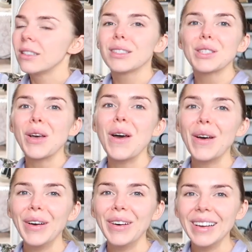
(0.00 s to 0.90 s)
This is
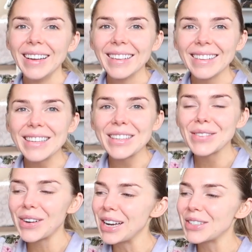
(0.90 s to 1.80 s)

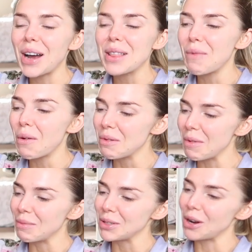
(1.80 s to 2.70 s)
where I tried them on with
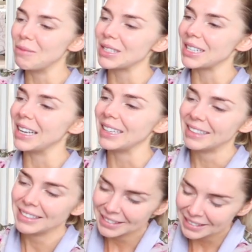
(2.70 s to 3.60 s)
my pajamas again.